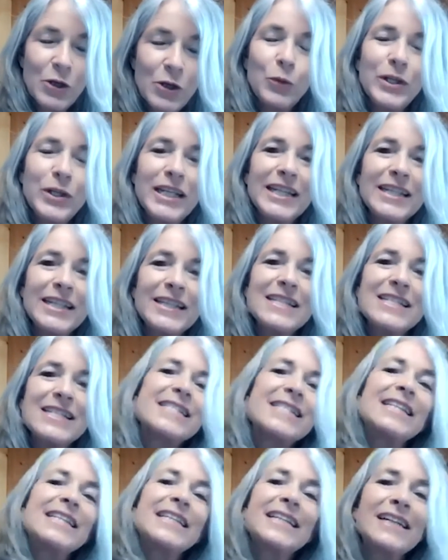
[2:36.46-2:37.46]
We need the
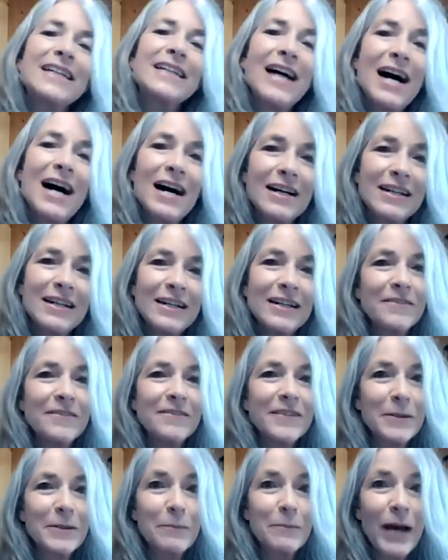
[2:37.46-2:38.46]
synagogue of
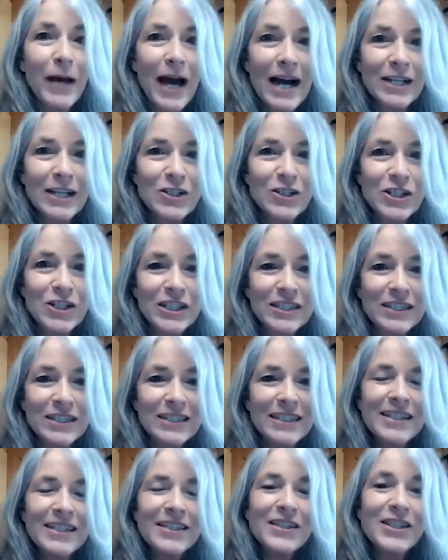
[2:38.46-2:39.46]

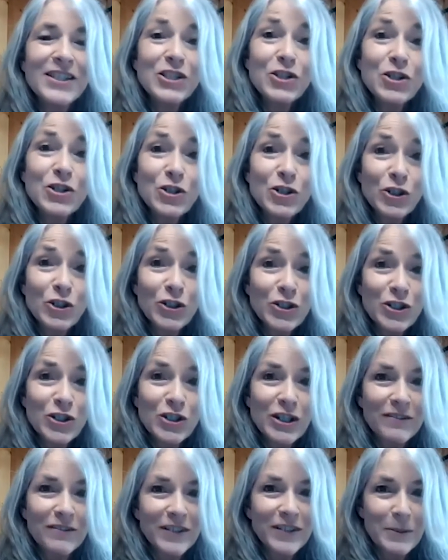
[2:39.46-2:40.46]
compassion, the church
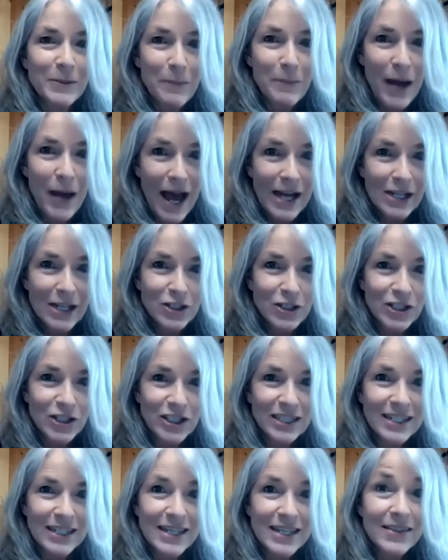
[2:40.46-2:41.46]
of
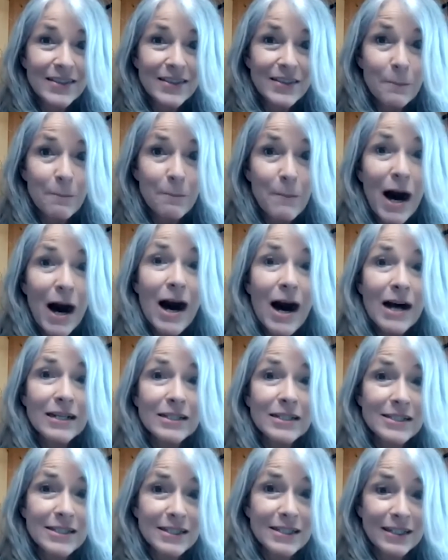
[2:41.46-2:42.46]
compassion, the
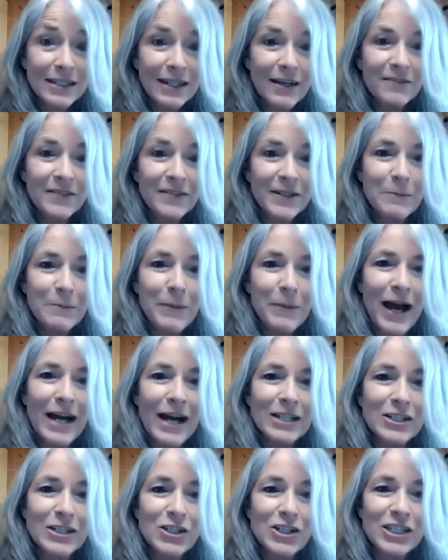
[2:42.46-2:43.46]
mosque of
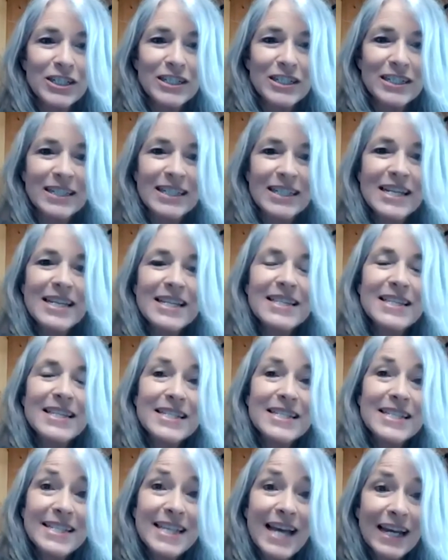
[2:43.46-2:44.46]
compassion, the
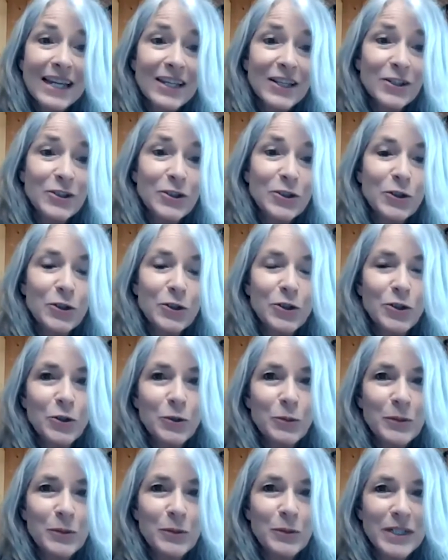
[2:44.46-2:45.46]
secular
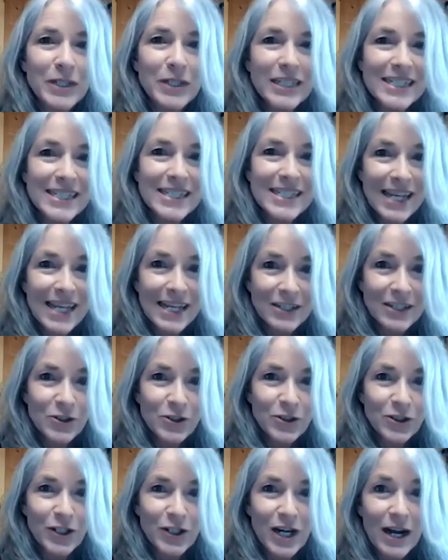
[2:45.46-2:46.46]
humanist
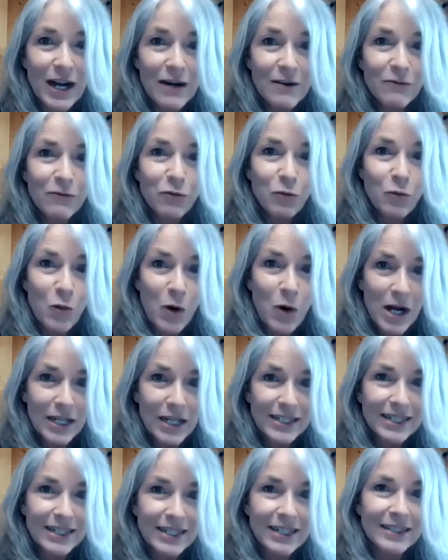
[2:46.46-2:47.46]
center of
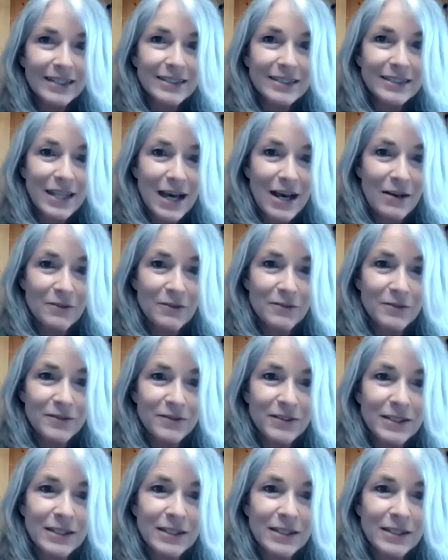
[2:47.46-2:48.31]
one love.